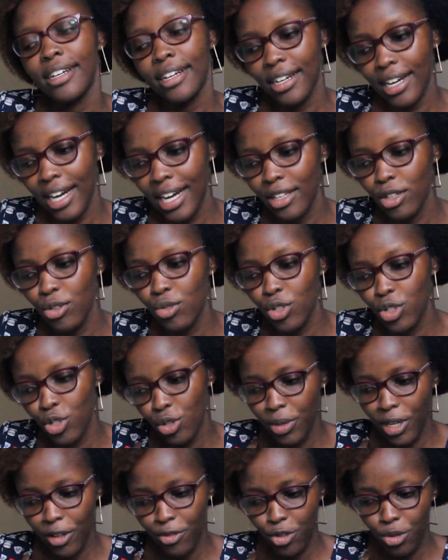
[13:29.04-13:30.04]
a
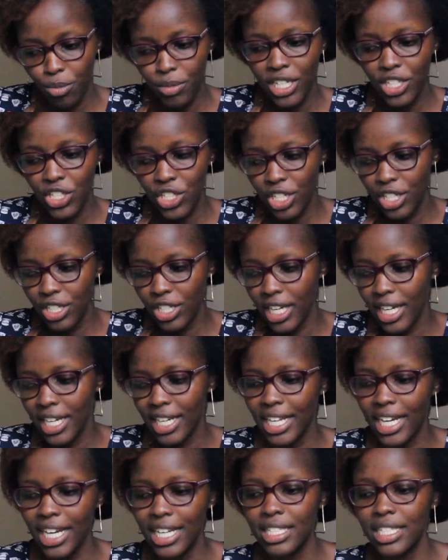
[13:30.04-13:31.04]
YouTuber from Nigeria
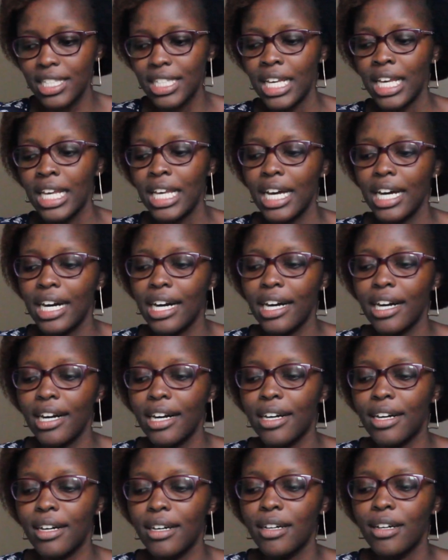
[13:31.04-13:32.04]
does
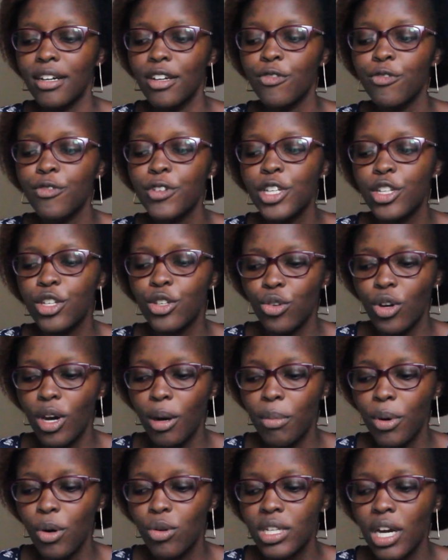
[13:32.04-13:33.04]
a video
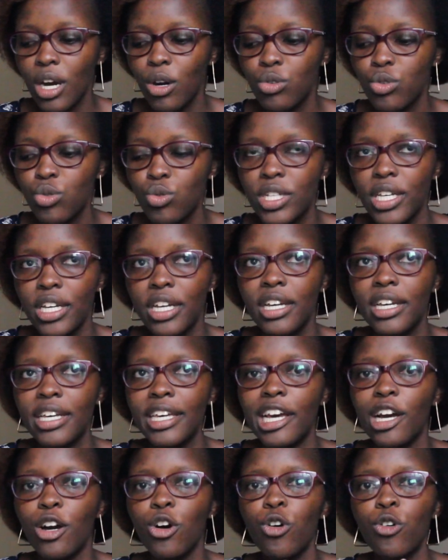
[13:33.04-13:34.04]
about how to take
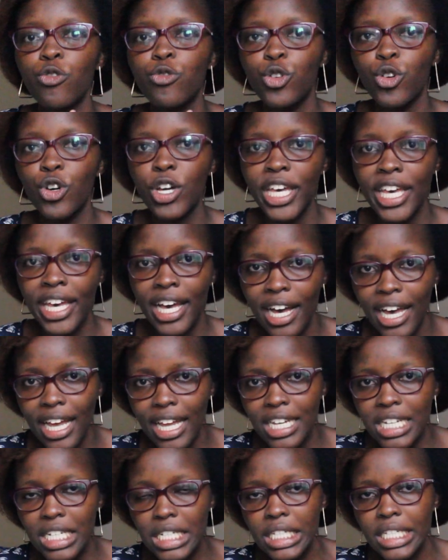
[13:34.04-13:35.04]
care of your hair and
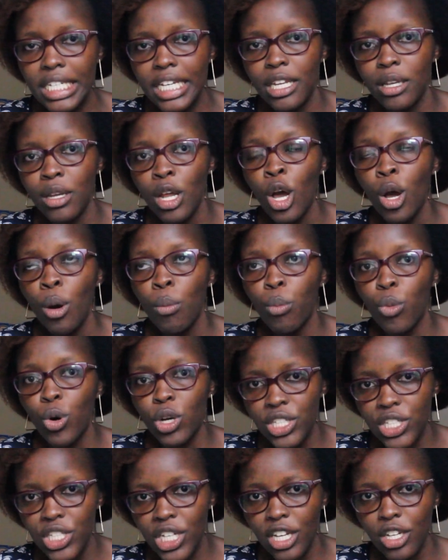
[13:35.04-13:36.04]
retain
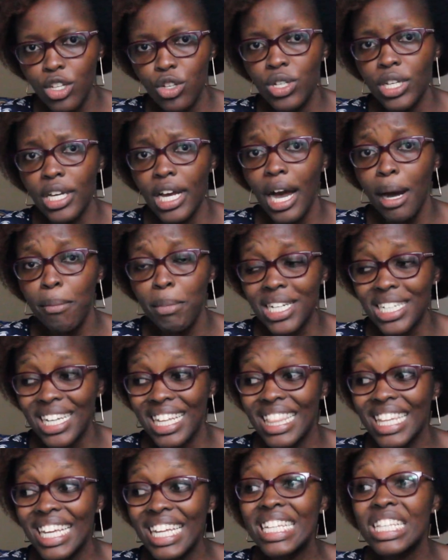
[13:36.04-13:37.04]
moisture during Harmattan,
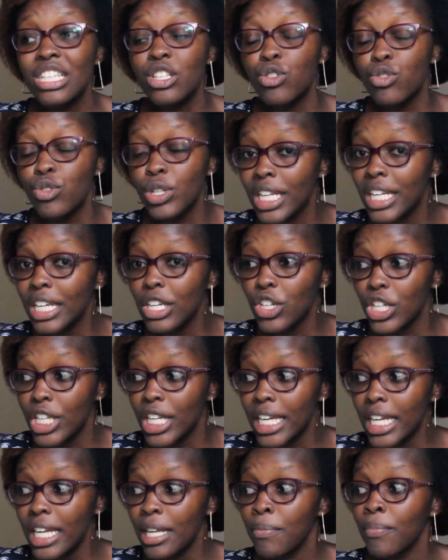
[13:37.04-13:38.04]
then it's really,
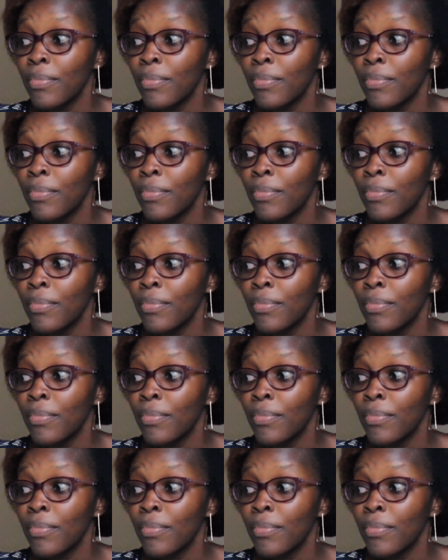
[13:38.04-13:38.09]
really